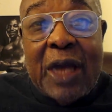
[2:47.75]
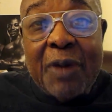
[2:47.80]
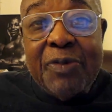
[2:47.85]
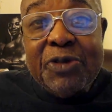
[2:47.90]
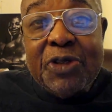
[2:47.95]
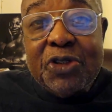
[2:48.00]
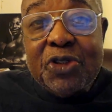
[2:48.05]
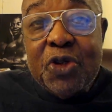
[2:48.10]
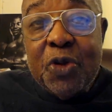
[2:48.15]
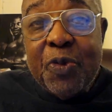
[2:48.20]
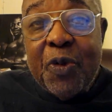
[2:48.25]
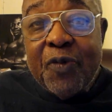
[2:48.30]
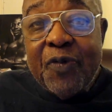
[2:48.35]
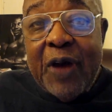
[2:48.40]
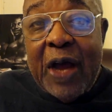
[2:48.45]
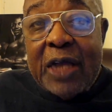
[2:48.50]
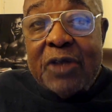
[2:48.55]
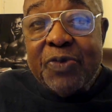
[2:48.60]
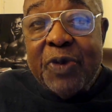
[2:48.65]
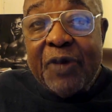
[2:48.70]
I was the
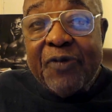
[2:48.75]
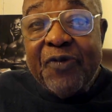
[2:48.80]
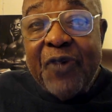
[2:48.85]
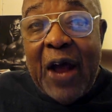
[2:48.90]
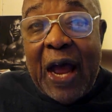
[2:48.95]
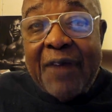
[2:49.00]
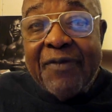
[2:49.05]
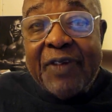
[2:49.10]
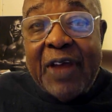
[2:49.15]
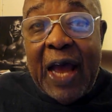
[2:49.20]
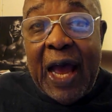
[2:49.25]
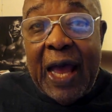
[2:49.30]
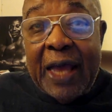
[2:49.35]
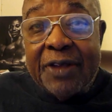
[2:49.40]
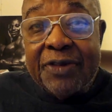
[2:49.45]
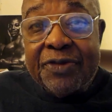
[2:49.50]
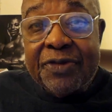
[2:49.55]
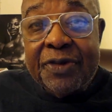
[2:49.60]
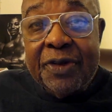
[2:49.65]
supervisor. We had five guys.